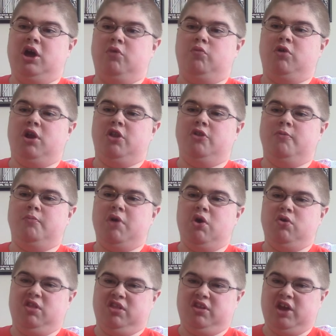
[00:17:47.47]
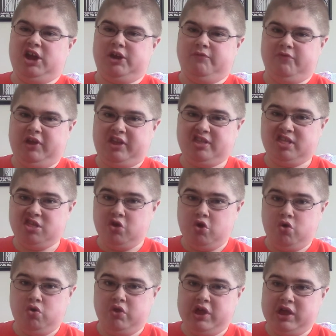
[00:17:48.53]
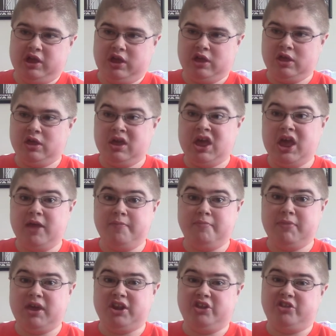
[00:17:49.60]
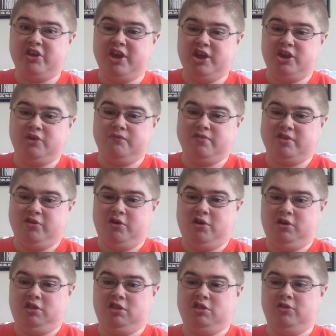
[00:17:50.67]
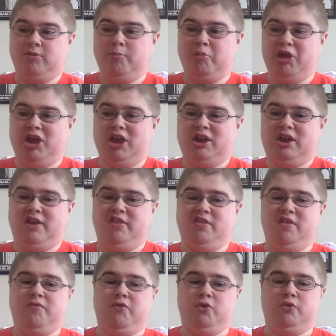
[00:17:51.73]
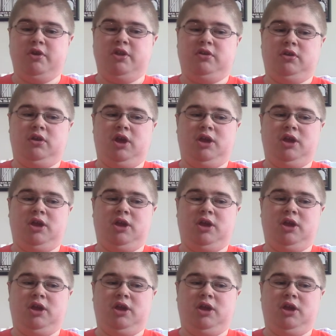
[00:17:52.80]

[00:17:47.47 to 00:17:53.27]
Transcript: one of the most kind of like soothing and meditative songs that the band has ever written.